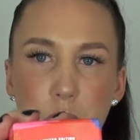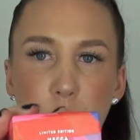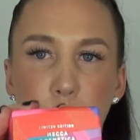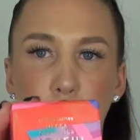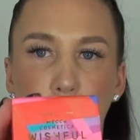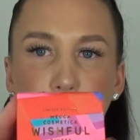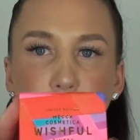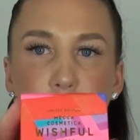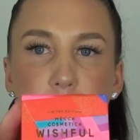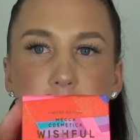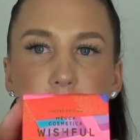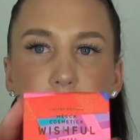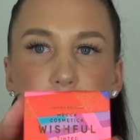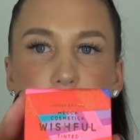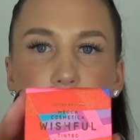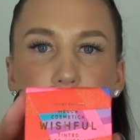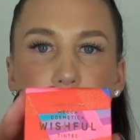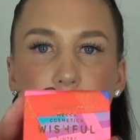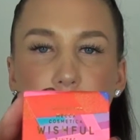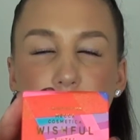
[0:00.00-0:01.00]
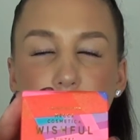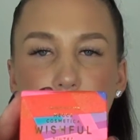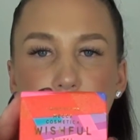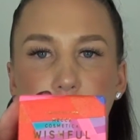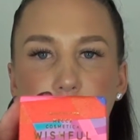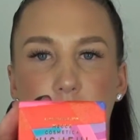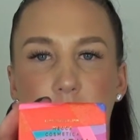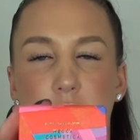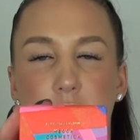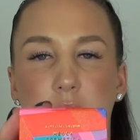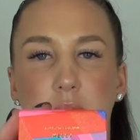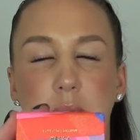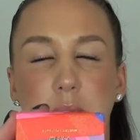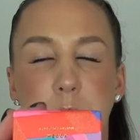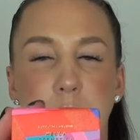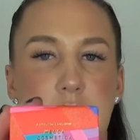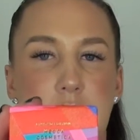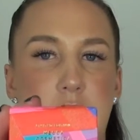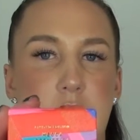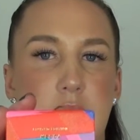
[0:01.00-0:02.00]
which was their
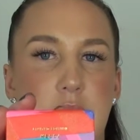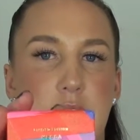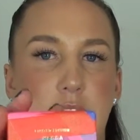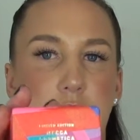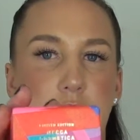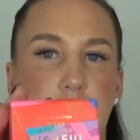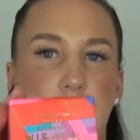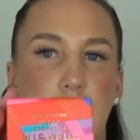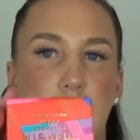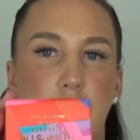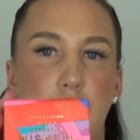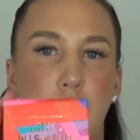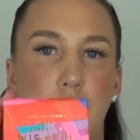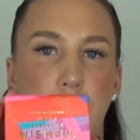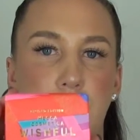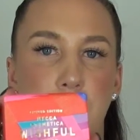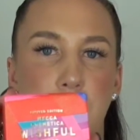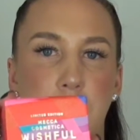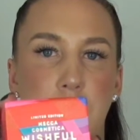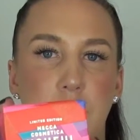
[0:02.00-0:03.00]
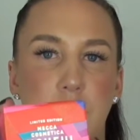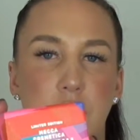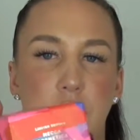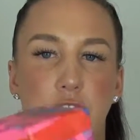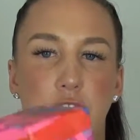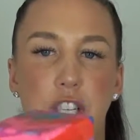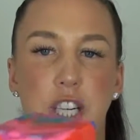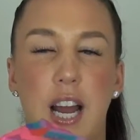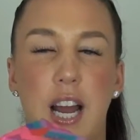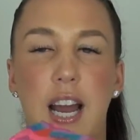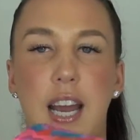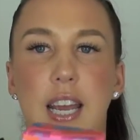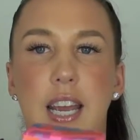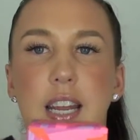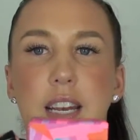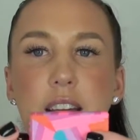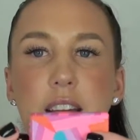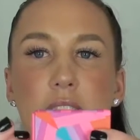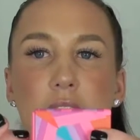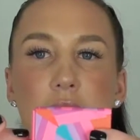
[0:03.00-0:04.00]
limited edition Christmas
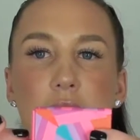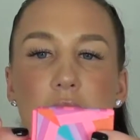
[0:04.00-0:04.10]
shade,